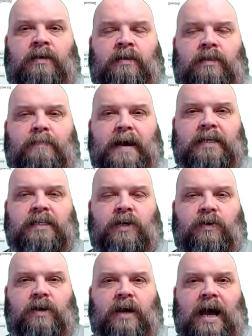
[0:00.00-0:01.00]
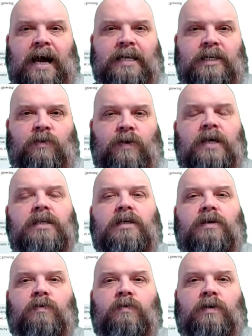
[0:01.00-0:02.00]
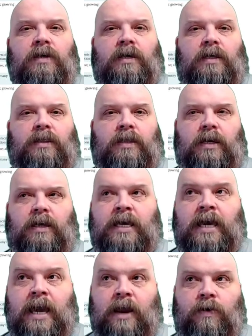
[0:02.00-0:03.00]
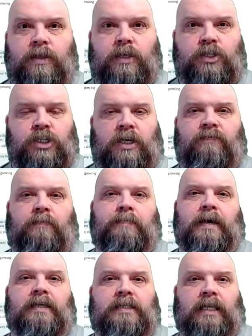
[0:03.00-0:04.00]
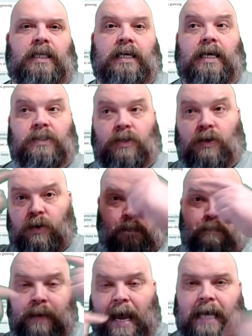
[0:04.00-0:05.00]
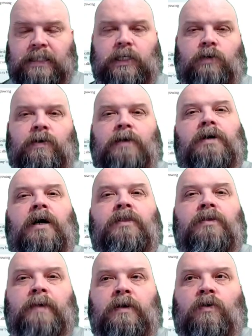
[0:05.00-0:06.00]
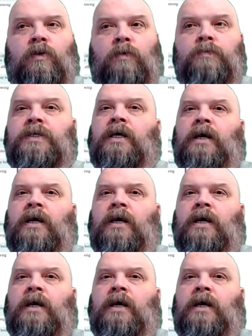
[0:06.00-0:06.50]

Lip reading: the bacteria on you, in you, that carry the gene for penicillinase. They're going to pass it around to other microbes.